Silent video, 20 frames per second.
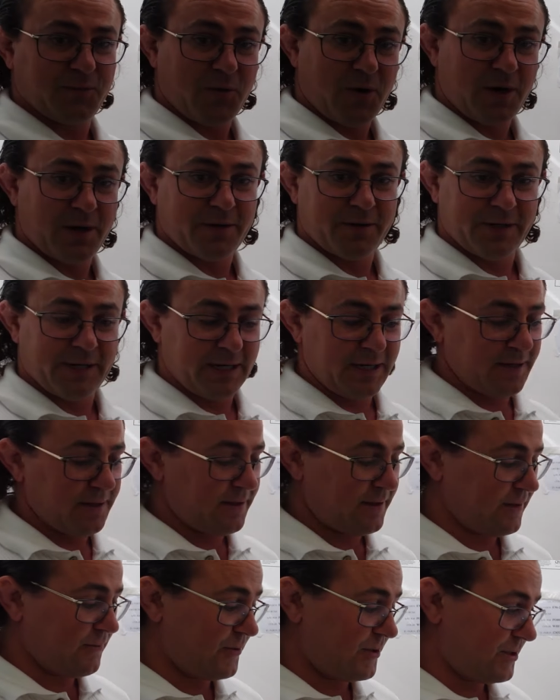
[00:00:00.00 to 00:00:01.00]
water at
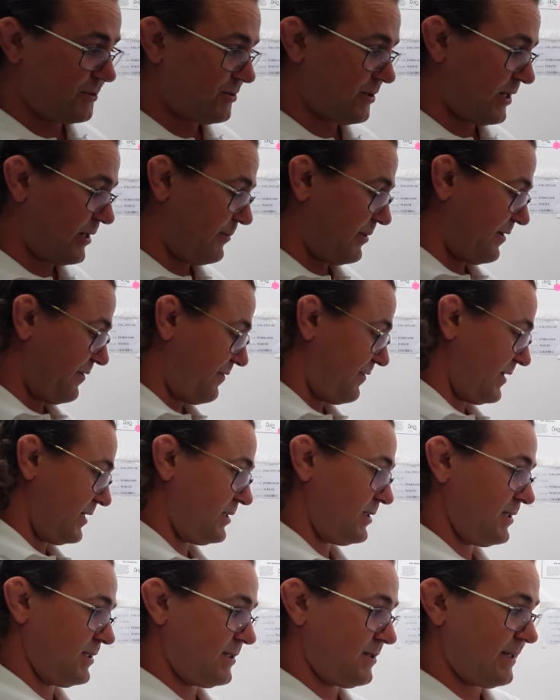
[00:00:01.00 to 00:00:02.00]
anything when you're trying to be
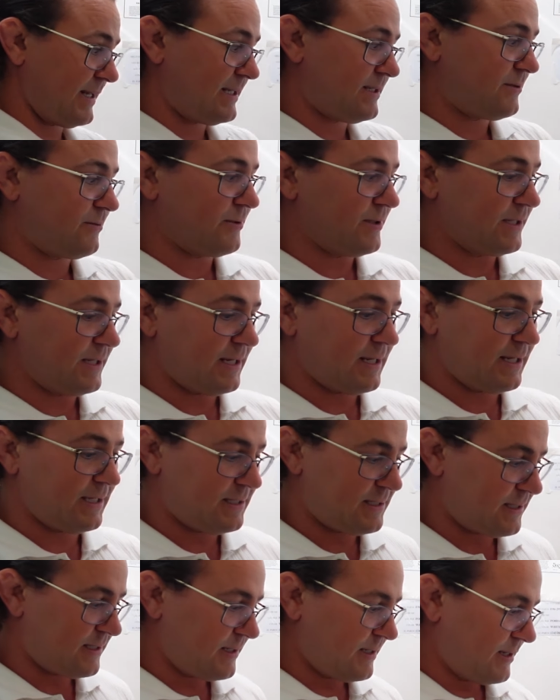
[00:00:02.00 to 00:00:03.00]
efficient, so that's a really
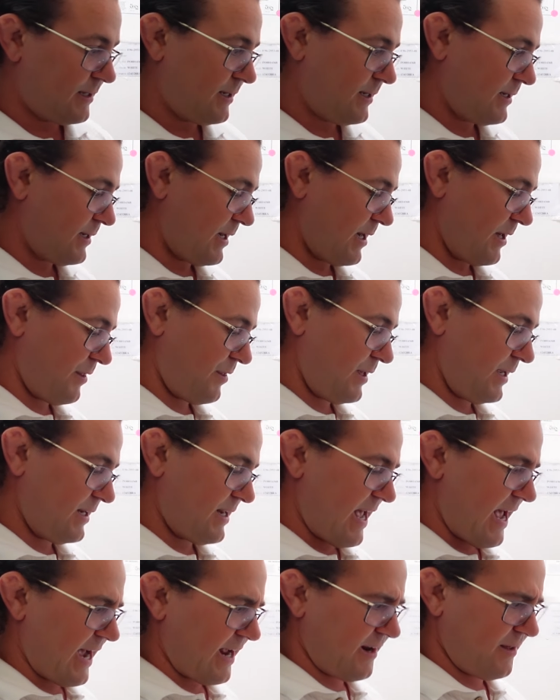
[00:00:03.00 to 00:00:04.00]
nice thing
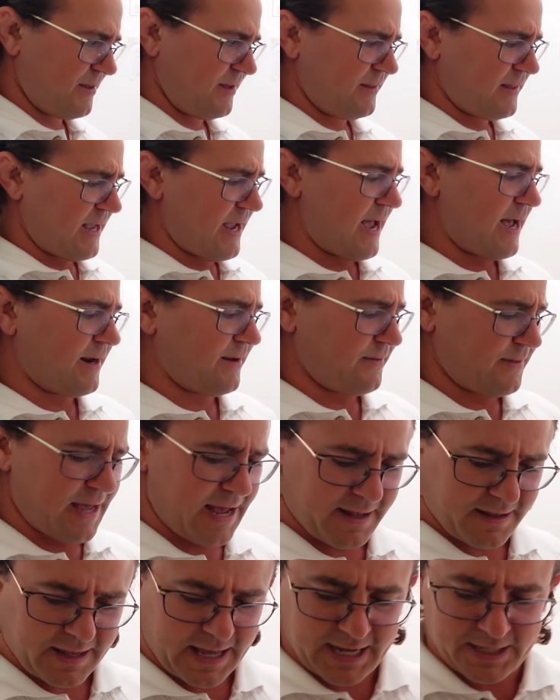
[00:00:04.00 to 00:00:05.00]
to add. I think they added
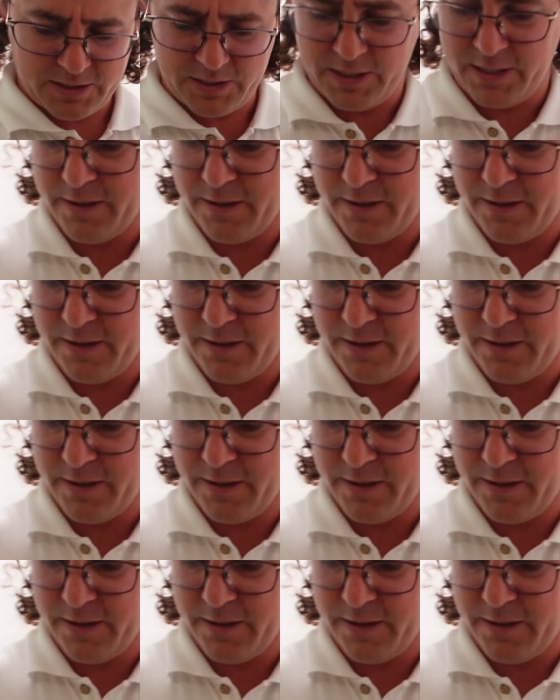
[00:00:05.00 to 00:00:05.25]
that last